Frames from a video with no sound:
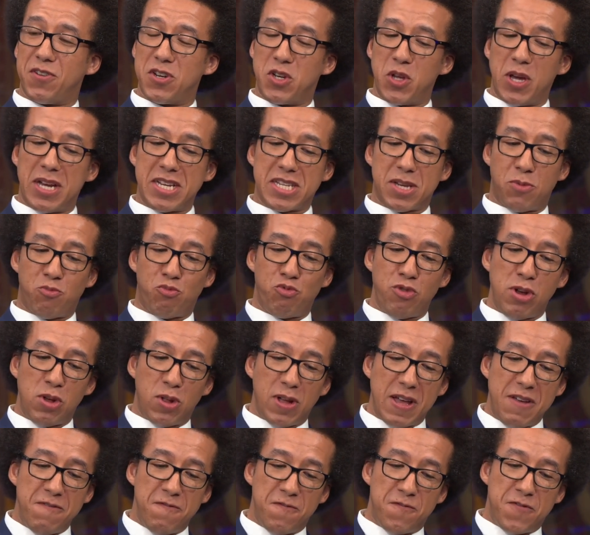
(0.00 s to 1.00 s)
for doing some
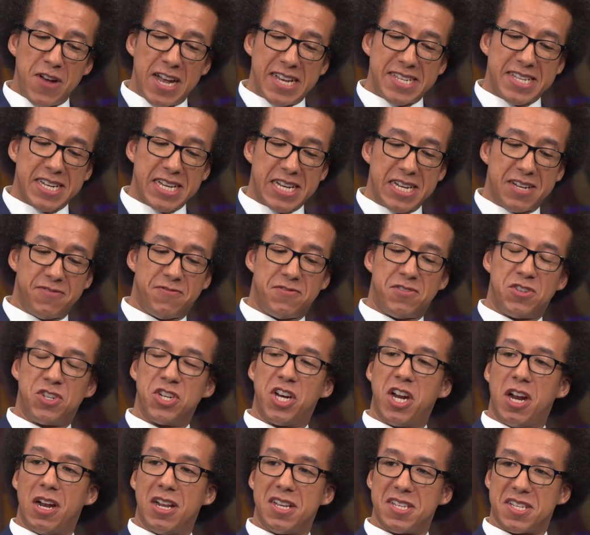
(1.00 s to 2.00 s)
real investigative
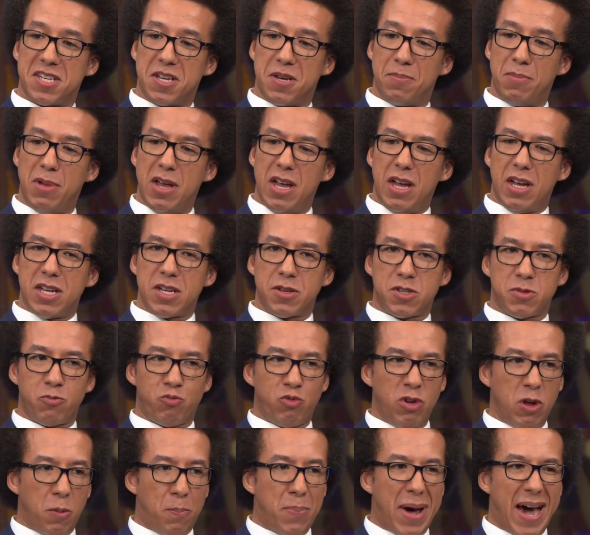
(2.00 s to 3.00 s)
journalism,
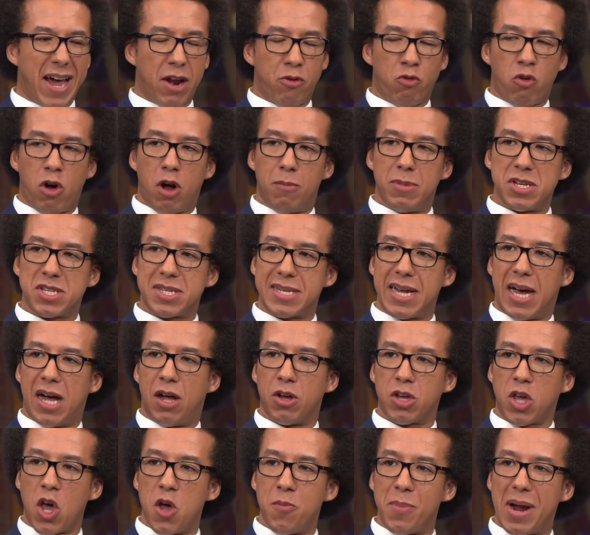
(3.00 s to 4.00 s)
real panorama
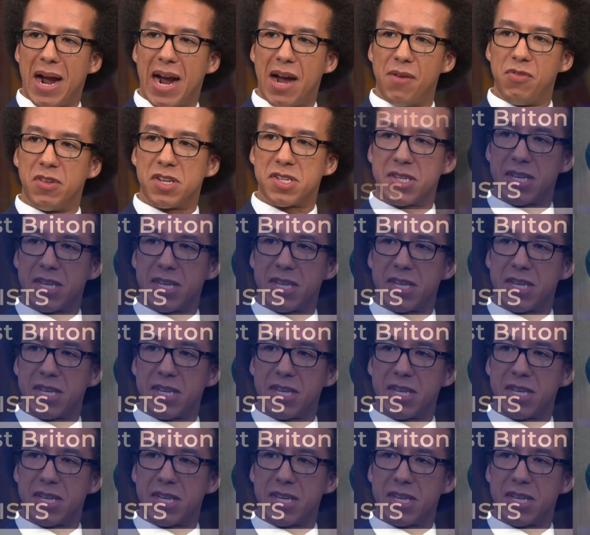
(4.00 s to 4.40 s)
style, going behind the